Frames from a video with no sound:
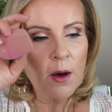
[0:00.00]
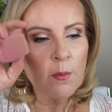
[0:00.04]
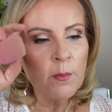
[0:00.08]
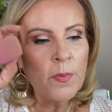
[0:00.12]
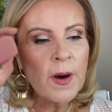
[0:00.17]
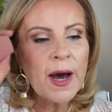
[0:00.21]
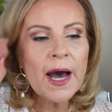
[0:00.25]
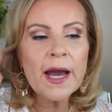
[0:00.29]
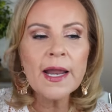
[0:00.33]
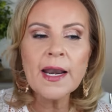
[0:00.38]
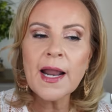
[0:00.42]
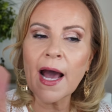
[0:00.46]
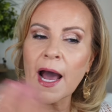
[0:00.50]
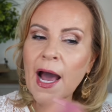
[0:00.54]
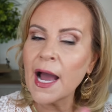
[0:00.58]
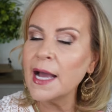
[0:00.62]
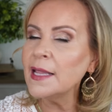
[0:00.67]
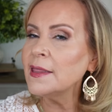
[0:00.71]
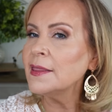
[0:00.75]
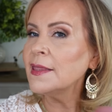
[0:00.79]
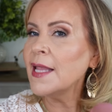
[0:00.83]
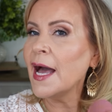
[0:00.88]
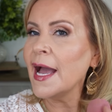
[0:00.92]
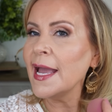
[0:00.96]
But
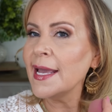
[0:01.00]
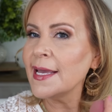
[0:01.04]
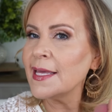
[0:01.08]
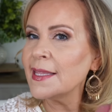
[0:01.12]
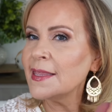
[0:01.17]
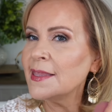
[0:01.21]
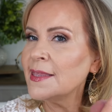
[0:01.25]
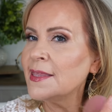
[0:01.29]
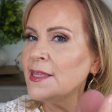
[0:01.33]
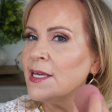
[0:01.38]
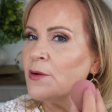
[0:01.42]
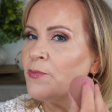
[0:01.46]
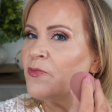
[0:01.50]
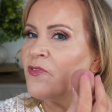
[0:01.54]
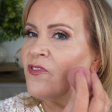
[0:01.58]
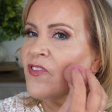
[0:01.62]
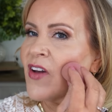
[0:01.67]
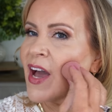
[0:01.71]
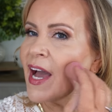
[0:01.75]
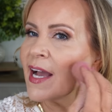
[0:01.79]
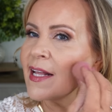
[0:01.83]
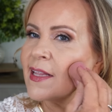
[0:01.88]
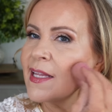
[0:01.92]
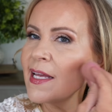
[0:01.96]
I like the
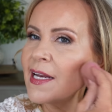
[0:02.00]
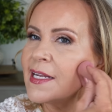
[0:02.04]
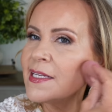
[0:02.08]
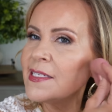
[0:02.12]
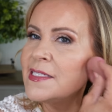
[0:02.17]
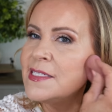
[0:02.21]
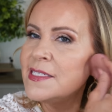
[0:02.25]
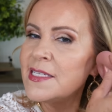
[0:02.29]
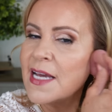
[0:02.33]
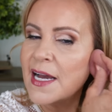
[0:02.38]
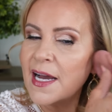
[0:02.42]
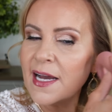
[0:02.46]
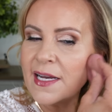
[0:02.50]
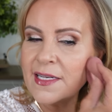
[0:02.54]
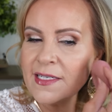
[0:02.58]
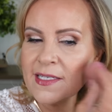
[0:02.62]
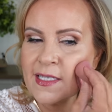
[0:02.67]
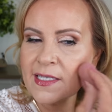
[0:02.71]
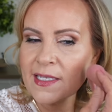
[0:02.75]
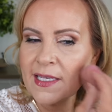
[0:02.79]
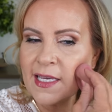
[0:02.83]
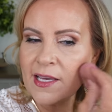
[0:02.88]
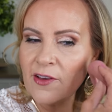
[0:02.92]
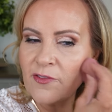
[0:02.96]
fact that it
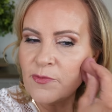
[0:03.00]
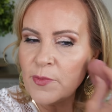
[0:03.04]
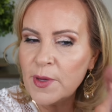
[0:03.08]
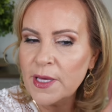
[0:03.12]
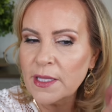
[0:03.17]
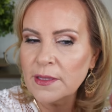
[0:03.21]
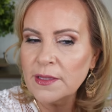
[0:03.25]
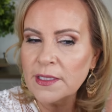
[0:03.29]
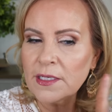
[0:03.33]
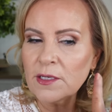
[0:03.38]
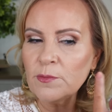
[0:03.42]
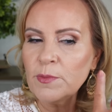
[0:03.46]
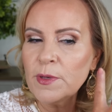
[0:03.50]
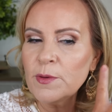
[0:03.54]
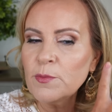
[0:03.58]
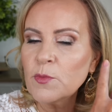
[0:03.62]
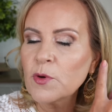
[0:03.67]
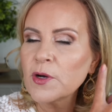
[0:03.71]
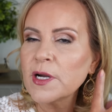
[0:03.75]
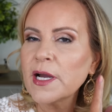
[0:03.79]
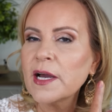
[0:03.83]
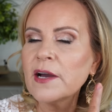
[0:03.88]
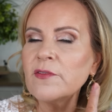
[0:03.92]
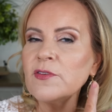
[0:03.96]
does give me a little bit
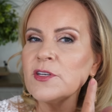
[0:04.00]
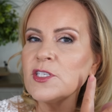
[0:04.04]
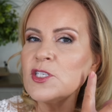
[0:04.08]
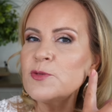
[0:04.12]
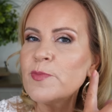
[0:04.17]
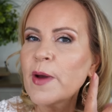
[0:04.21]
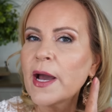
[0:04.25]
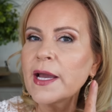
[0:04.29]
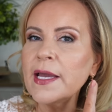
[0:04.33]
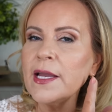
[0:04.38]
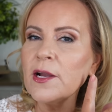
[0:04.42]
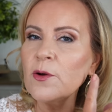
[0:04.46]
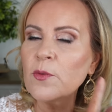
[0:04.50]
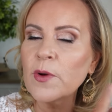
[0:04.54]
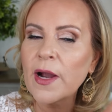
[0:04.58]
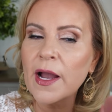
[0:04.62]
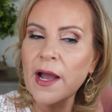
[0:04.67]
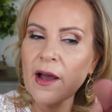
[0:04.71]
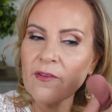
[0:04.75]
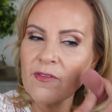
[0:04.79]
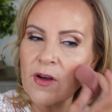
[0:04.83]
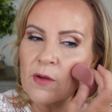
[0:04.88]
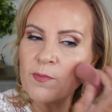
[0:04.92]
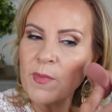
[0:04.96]
more coverage back here where I
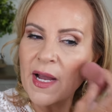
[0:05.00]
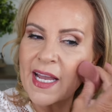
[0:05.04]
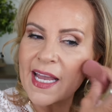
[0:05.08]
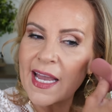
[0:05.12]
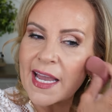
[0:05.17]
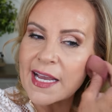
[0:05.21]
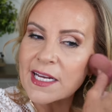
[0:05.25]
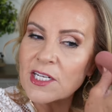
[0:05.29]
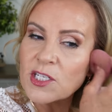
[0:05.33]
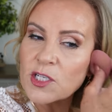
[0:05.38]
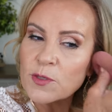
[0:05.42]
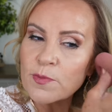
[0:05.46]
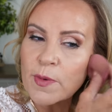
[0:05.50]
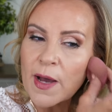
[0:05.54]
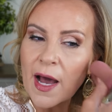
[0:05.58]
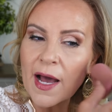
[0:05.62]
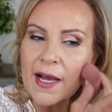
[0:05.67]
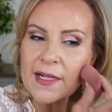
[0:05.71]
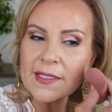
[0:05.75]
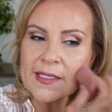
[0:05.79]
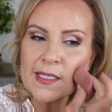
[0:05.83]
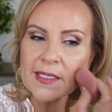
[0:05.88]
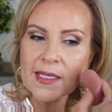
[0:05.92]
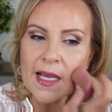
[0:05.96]
have all my age
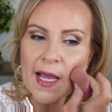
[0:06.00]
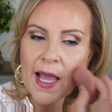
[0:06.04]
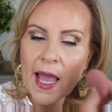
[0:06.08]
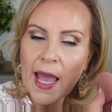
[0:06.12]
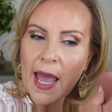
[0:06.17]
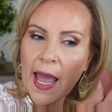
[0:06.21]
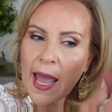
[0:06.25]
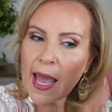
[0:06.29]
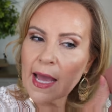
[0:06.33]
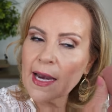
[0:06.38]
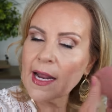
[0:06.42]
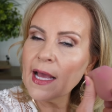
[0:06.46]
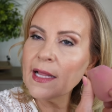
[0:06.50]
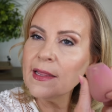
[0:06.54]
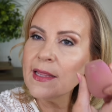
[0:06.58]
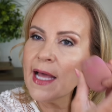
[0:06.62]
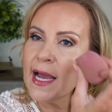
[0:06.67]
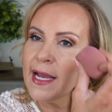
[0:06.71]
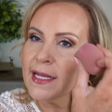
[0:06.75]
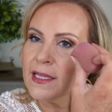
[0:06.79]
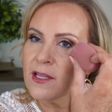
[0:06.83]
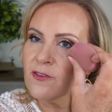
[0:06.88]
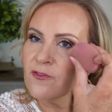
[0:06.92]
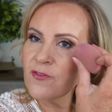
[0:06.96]
spots. And I
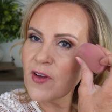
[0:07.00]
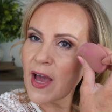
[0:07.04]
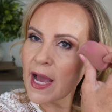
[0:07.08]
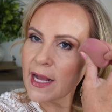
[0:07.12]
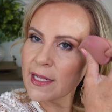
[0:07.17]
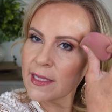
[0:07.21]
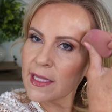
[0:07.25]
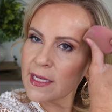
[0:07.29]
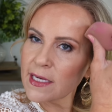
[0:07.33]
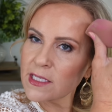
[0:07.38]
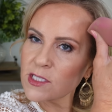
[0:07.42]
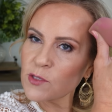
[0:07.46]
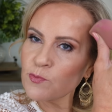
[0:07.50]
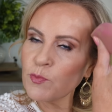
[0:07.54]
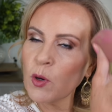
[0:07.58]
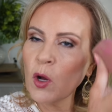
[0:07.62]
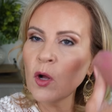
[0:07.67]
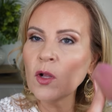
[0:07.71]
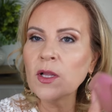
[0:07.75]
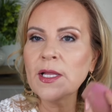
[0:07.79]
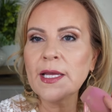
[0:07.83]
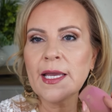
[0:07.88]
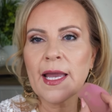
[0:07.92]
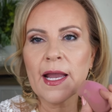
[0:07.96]
like the fact that it's
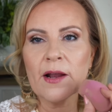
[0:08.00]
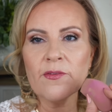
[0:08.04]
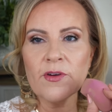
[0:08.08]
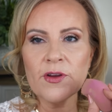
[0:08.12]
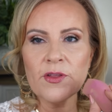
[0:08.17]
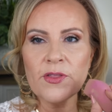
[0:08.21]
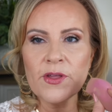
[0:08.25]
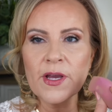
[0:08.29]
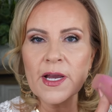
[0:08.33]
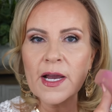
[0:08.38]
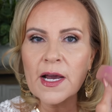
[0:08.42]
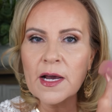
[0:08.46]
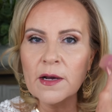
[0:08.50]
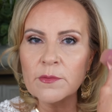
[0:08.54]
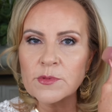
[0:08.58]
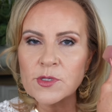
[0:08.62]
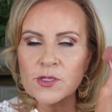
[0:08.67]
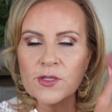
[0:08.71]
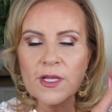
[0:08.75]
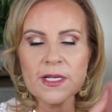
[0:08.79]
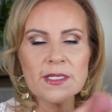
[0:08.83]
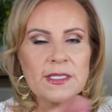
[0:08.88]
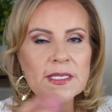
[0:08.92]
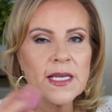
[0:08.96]
pulling everything up.
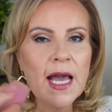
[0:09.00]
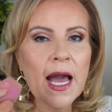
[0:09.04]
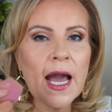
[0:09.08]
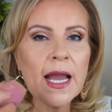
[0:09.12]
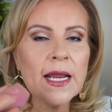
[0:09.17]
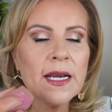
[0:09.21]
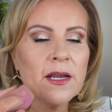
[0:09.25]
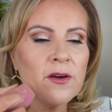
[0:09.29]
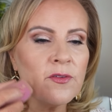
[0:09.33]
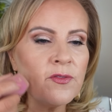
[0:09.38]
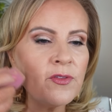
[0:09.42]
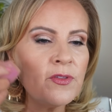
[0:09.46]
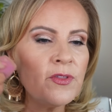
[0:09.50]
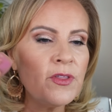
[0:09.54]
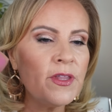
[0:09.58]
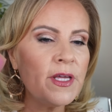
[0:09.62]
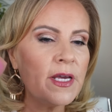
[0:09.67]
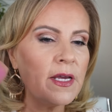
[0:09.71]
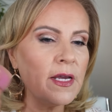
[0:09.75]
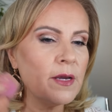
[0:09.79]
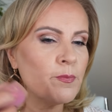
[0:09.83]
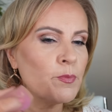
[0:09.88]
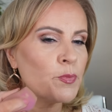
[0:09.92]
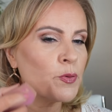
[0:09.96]
So that's kind of
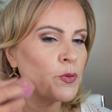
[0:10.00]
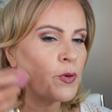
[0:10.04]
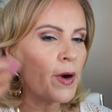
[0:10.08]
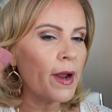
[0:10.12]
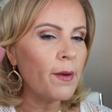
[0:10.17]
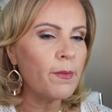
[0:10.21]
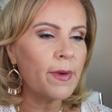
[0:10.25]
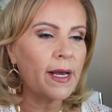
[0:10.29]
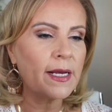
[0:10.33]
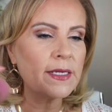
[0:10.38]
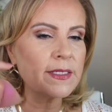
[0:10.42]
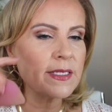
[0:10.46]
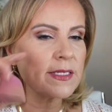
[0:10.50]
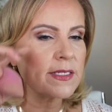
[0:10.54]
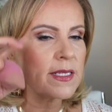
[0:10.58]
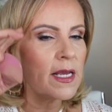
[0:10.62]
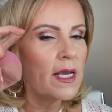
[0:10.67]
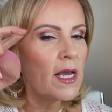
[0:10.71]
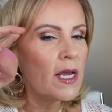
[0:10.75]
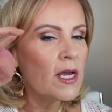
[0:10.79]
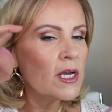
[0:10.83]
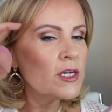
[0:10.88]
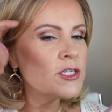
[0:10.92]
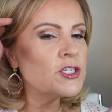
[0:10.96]
the premise
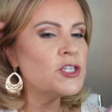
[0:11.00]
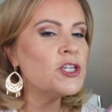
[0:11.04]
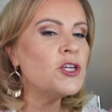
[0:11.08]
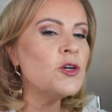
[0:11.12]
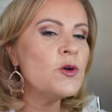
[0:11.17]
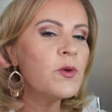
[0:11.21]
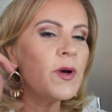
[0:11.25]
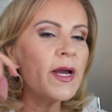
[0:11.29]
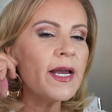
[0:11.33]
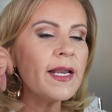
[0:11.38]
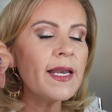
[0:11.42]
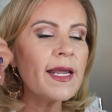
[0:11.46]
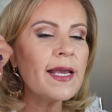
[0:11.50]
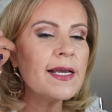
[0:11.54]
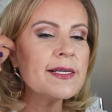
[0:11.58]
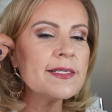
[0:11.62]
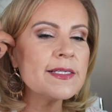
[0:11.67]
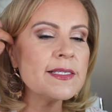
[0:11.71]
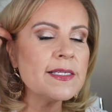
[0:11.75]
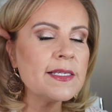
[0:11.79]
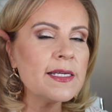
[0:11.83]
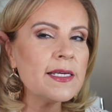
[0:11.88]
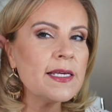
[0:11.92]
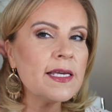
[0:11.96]
to it
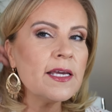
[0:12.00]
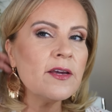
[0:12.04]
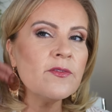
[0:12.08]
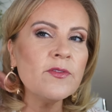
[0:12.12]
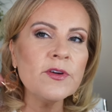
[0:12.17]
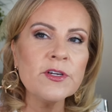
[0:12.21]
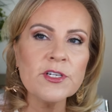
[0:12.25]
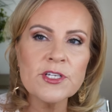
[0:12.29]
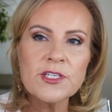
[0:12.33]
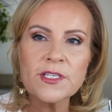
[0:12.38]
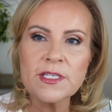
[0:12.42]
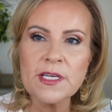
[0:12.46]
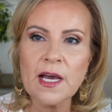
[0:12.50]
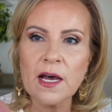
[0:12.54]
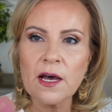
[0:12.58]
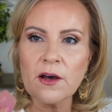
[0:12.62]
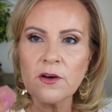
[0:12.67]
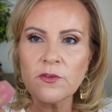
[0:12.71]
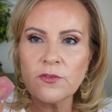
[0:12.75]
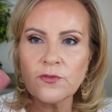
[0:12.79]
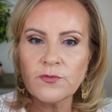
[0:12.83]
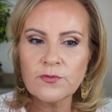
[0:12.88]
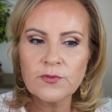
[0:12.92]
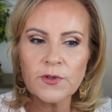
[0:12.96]
is to give
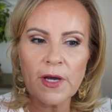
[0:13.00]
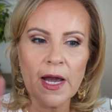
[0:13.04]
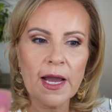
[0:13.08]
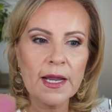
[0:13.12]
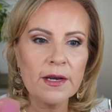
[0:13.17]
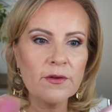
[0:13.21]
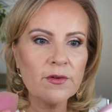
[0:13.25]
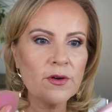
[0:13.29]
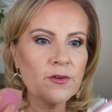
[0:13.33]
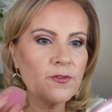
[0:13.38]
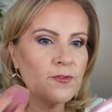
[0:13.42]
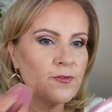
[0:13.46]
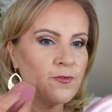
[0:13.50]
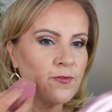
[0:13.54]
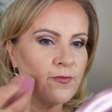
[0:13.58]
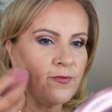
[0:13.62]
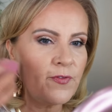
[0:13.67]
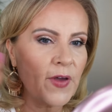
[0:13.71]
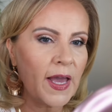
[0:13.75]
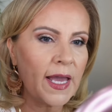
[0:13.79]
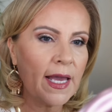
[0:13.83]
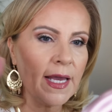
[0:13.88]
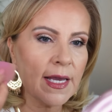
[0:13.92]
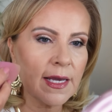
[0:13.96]
yourself kind of a
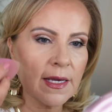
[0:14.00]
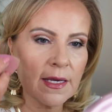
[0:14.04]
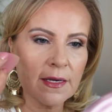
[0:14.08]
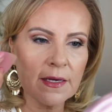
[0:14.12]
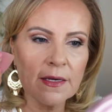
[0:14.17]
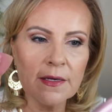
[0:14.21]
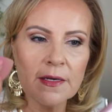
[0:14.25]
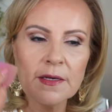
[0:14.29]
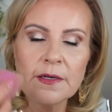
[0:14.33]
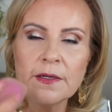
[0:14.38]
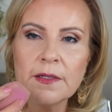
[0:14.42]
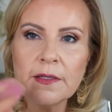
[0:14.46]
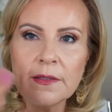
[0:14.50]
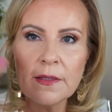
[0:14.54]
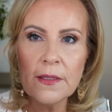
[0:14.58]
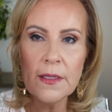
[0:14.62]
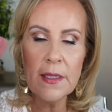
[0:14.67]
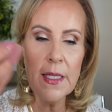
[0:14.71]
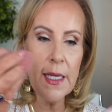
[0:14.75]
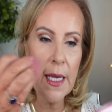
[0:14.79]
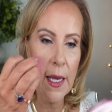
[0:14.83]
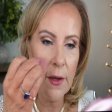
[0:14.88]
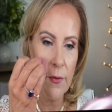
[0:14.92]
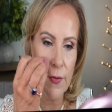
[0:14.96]
fake
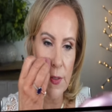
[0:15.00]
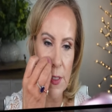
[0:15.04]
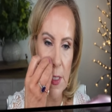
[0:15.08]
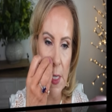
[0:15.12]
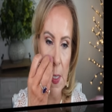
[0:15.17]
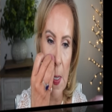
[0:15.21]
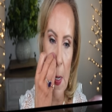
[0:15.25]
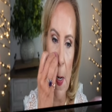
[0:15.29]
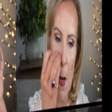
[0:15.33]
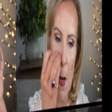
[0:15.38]
lift. I